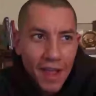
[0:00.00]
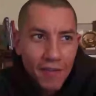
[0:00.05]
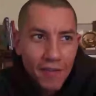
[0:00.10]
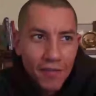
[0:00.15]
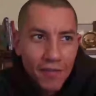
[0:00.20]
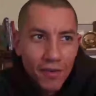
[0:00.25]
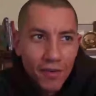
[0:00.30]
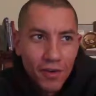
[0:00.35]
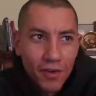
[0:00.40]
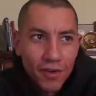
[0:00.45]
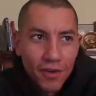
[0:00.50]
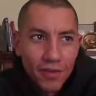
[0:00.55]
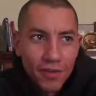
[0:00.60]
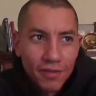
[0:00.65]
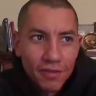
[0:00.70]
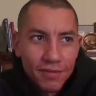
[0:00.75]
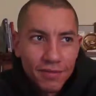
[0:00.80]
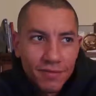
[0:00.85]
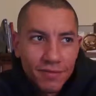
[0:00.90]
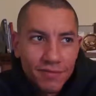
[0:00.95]
for
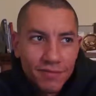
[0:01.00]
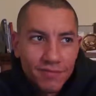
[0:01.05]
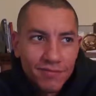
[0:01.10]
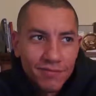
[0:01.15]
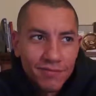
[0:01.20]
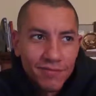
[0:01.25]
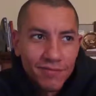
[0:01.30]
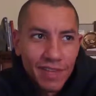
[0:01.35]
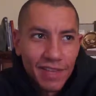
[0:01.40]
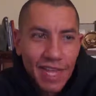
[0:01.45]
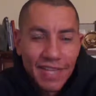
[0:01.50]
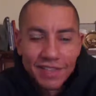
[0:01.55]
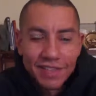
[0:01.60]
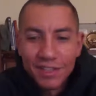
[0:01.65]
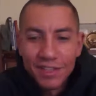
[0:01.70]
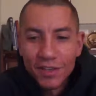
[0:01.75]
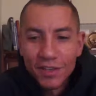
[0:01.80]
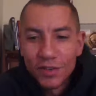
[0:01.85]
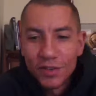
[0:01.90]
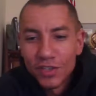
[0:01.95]
less
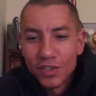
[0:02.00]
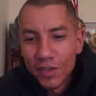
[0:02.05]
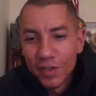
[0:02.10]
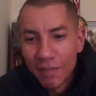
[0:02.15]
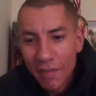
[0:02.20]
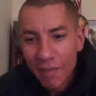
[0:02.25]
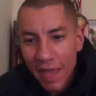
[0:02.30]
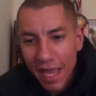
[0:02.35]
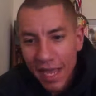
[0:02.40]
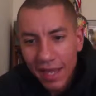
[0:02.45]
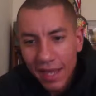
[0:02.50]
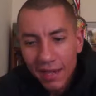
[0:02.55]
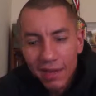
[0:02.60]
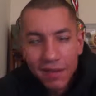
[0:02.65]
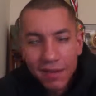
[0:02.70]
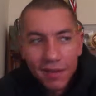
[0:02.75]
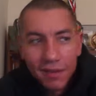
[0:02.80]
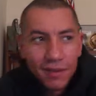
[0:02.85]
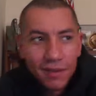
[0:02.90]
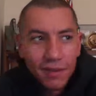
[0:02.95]
than you should have
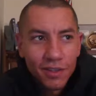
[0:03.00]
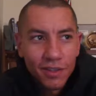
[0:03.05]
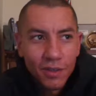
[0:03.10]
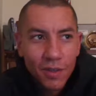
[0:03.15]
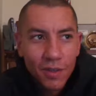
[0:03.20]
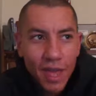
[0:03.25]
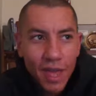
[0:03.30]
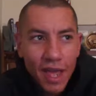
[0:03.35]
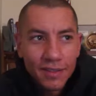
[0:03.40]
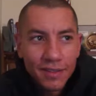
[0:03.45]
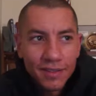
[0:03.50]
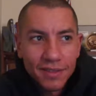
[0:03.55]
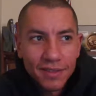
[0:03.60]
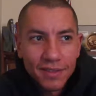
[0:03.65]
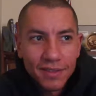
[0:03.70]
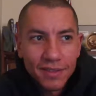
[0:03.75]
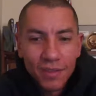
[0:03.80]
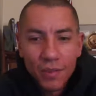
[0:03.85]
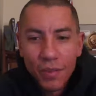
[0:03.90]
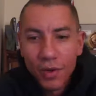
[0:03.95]
made. You had
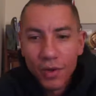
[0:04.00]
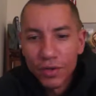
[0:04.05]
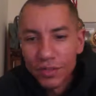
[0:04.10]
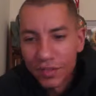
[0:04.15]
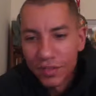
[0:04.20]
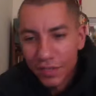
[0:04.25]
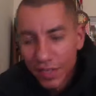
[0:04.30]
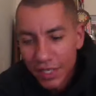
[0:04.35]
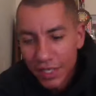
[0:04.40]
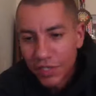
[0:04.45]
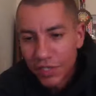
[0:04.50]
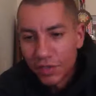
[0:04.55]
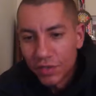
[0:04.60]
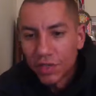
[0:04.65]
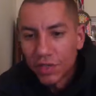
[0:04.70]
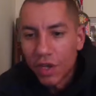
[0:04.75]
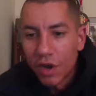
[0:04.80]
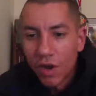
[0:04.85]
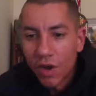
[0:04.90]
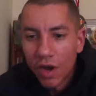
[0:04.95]
the personal
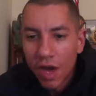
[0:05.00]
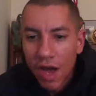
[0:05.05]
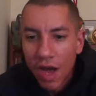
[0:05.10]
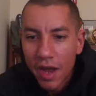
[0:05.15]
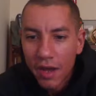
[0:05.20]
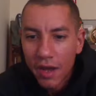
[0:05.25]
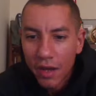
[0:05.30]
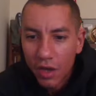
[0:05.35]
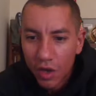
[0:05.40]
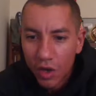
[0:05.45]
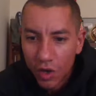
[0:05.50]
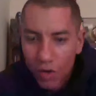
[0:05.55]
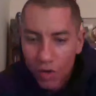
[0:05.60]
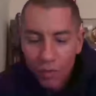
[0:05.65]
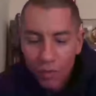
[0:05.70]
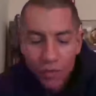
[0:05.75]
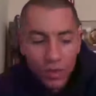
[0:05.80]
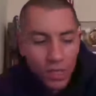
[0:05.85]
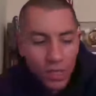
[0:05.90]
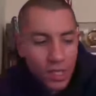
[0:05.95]
issues going on at home.